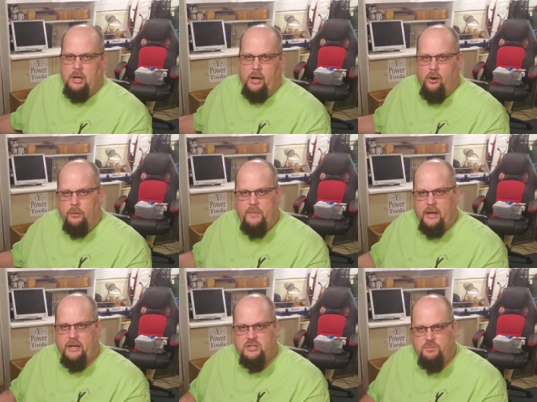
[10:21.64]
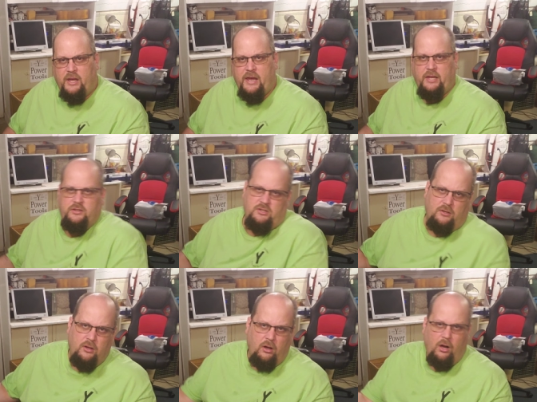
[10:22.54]
I hope that explains
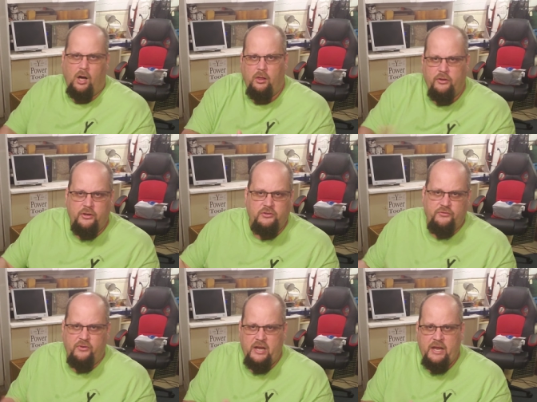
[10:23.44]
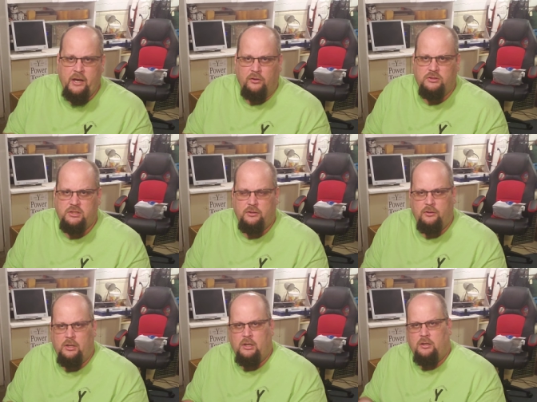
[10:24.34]
all of those videos.
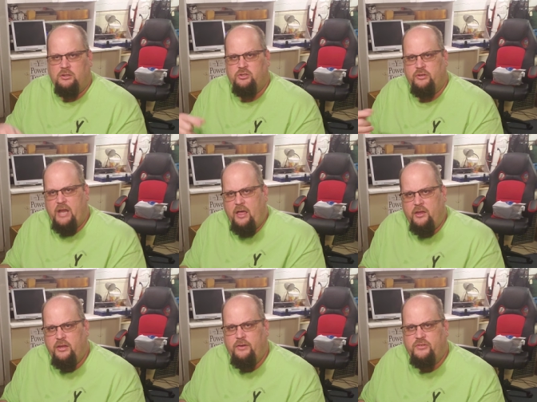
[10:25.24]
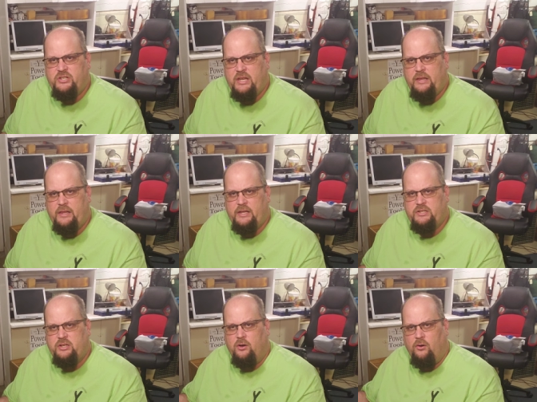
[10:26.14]
So now that you've seen
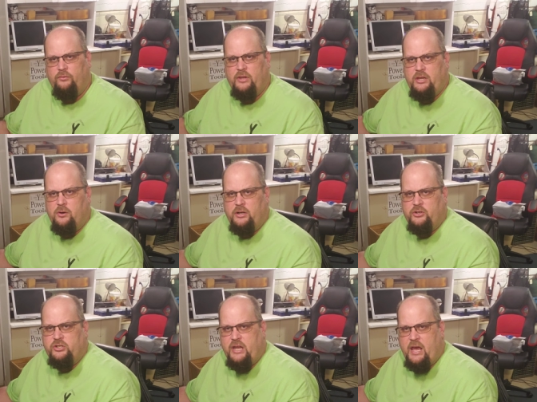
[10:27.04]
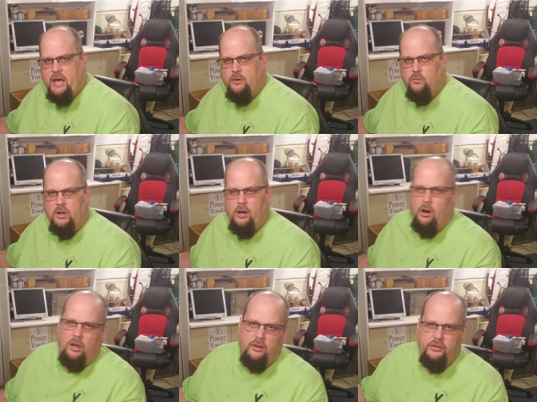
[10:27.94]
this and hopefully you understand what
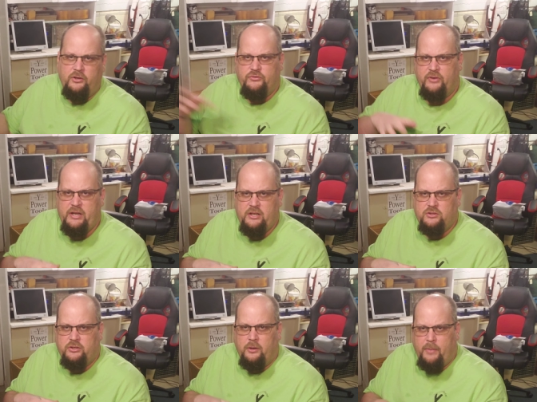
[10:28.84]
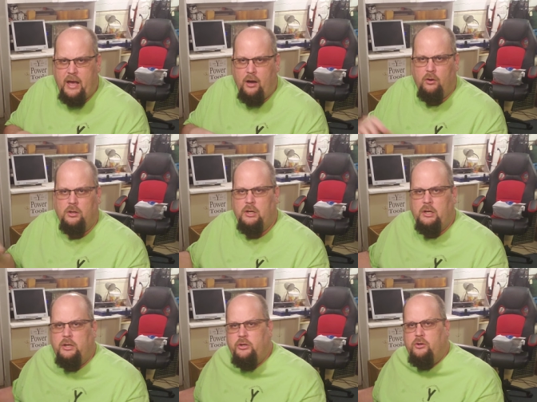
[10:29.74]
all of those videos are about,
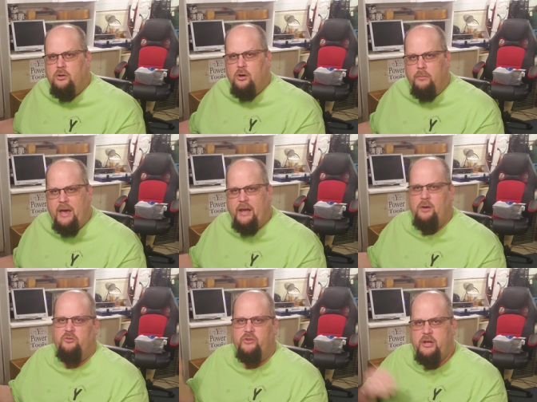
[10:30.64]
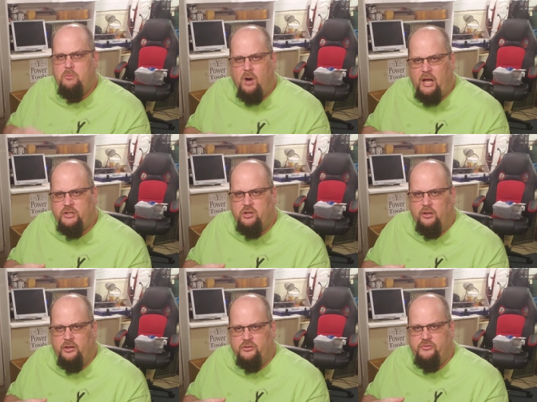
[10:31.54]
you can go back and re-watch
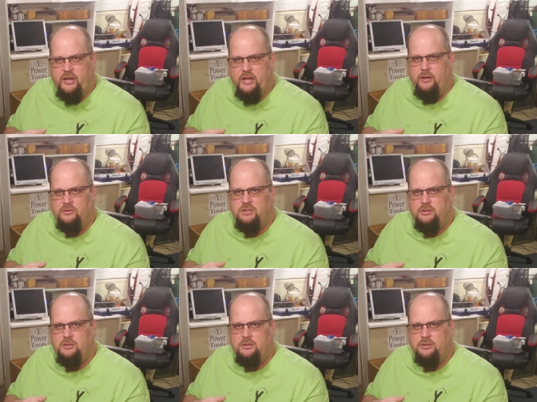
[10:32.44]
all those videos.